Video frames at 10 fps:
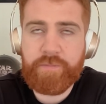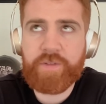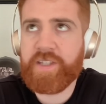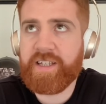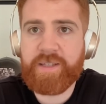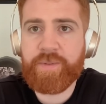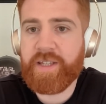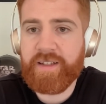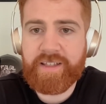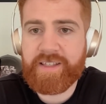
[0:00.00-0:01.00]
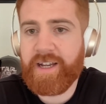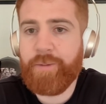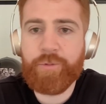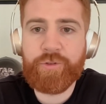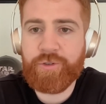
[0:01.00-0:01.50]
60% of the
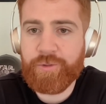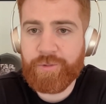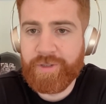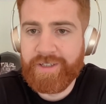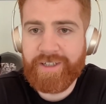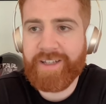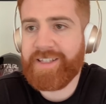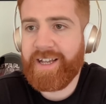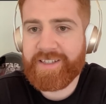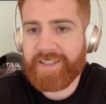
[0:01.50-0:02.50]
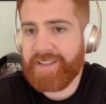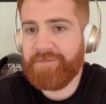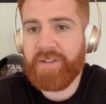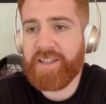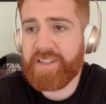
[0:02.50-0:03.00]
time we'll do a task
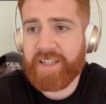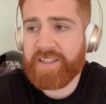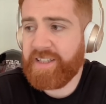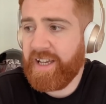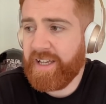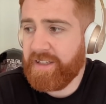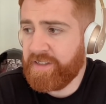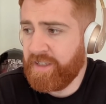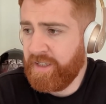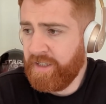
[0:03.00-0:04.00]
in 6 days.